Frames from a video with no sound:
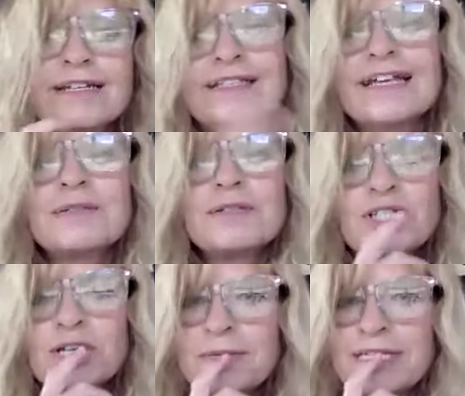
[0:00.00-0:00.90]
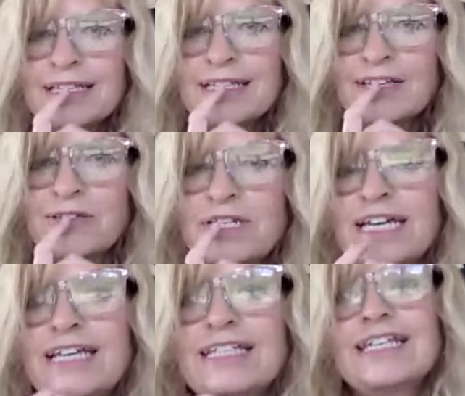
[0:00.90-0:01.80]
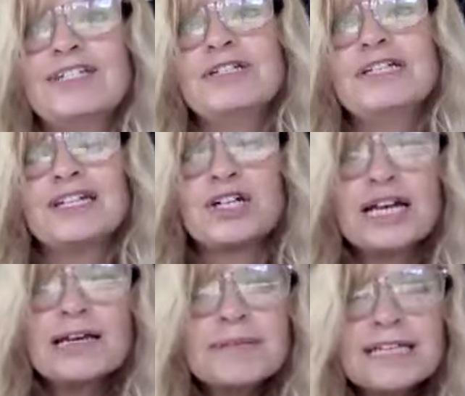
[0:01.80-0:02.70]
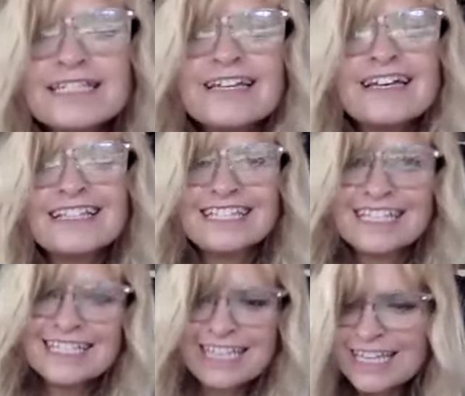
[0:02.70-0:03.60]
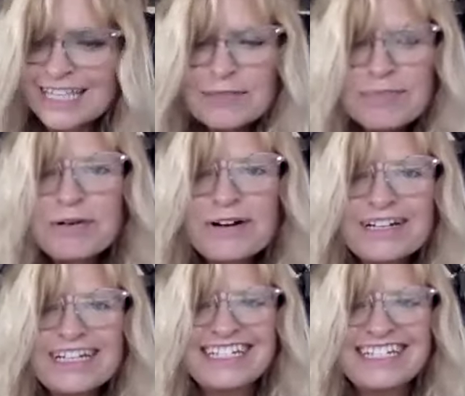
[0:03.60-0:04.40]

And that's what Jeremy said the other day. He said, You need a great big sign that says Kathy's Barn.